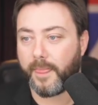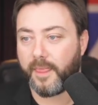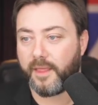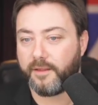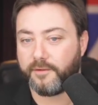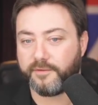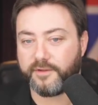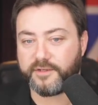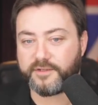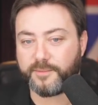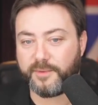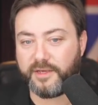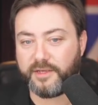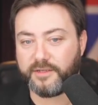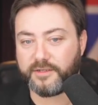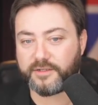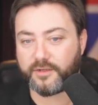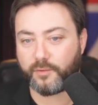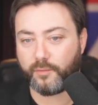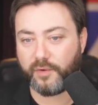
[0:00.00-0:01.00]
This
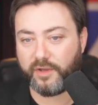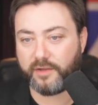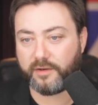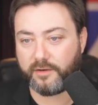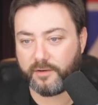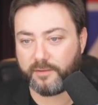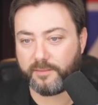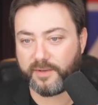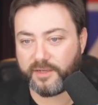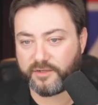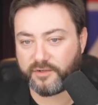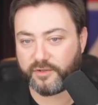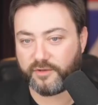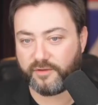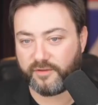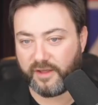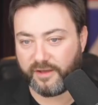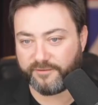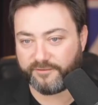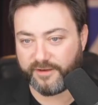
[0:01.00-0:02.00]
means we can
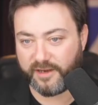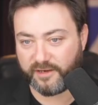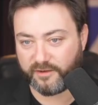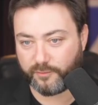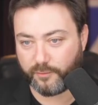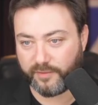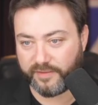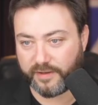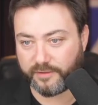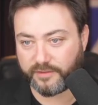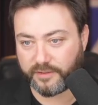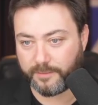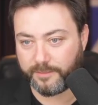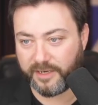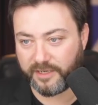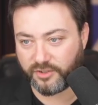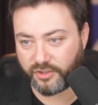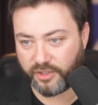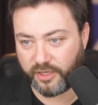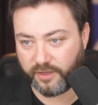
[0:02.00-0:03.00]
imagine the effect without
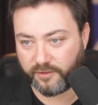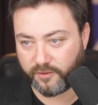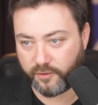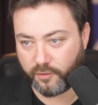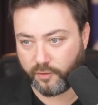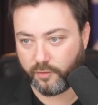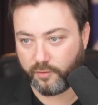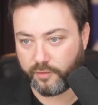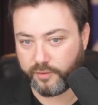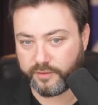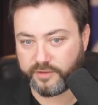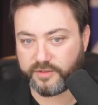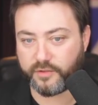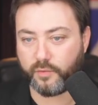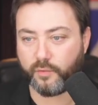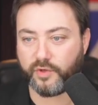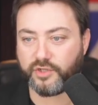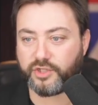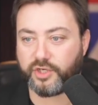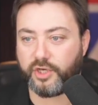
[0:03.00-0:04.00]
imagining the cause,
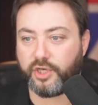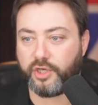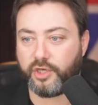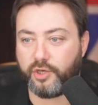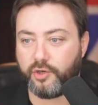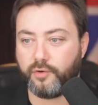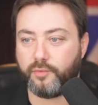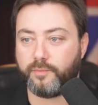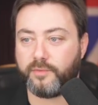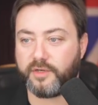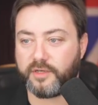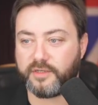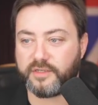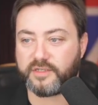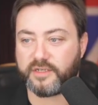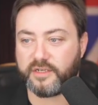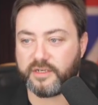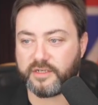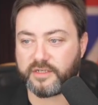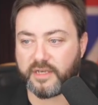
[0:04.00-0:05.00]
which Hume
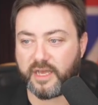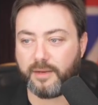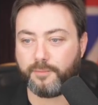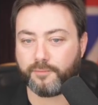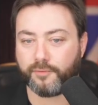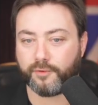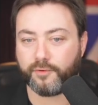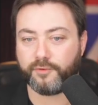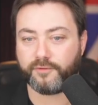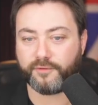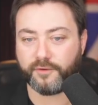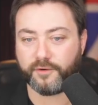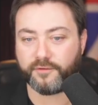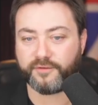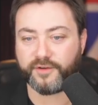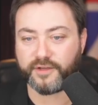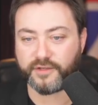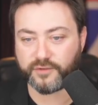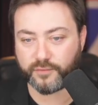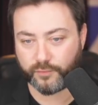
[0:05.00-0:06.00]
considers a proof
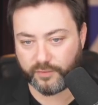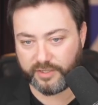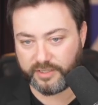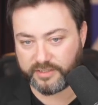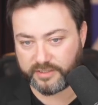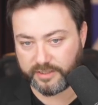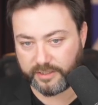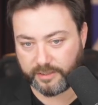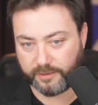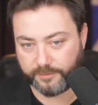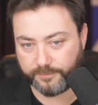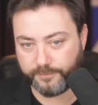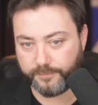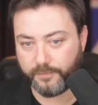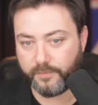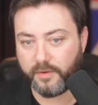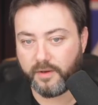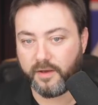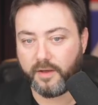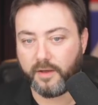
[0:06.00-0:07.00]
of his reasoning.
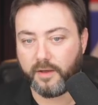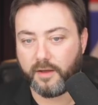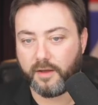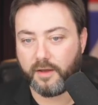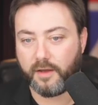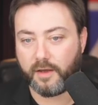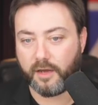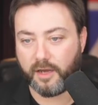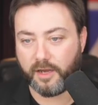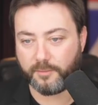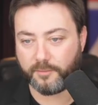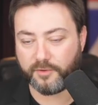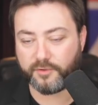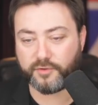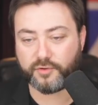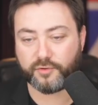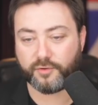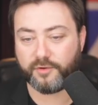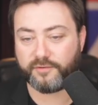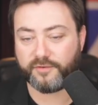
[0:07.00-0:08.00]
I'm not
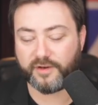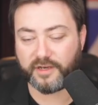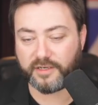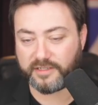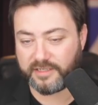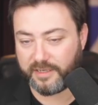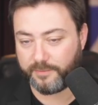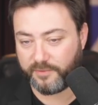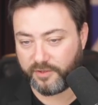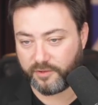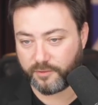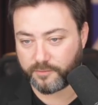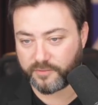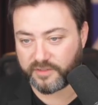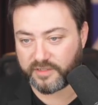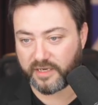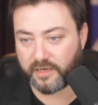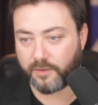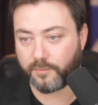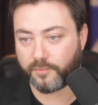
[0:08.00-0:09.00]
sure if I accept Hume's
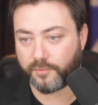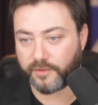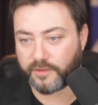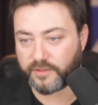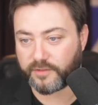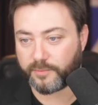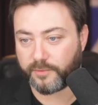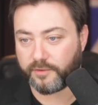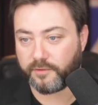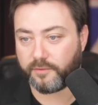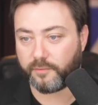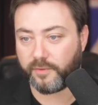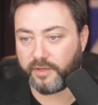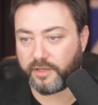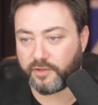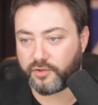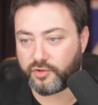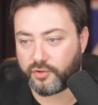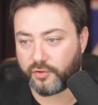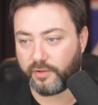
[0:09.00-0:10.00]
second principle. We
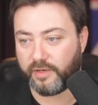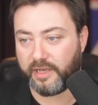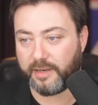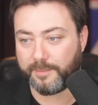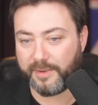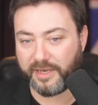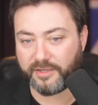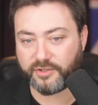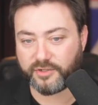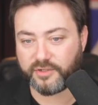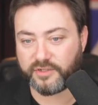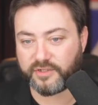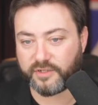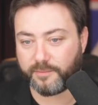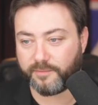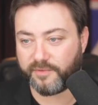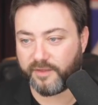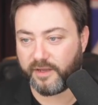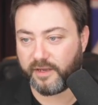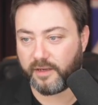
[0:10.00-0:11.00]
can surely imagine
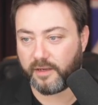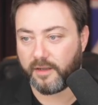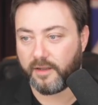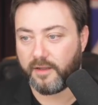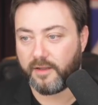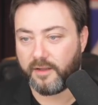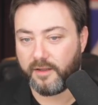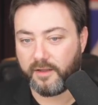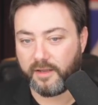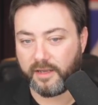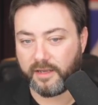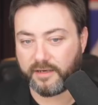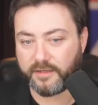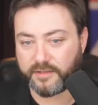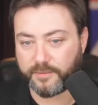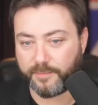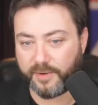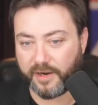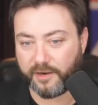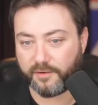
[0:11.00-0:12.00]
something it
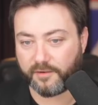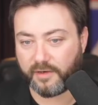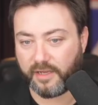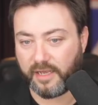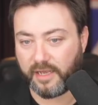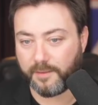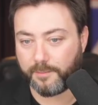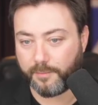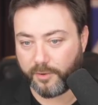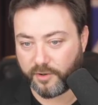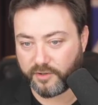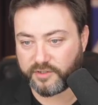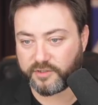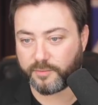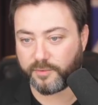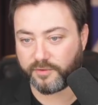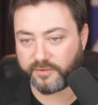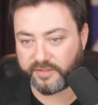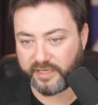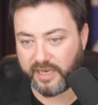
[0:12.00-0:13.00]
is apparently
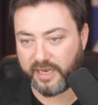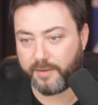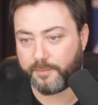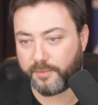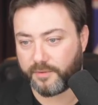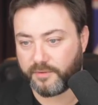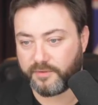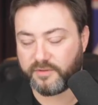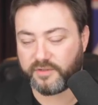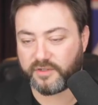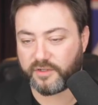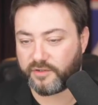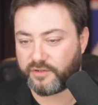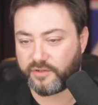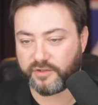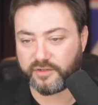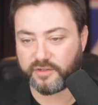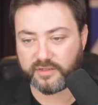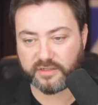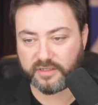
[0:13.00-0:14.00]
impossible to happen, such
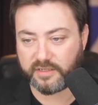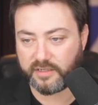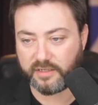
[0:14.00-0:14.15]
as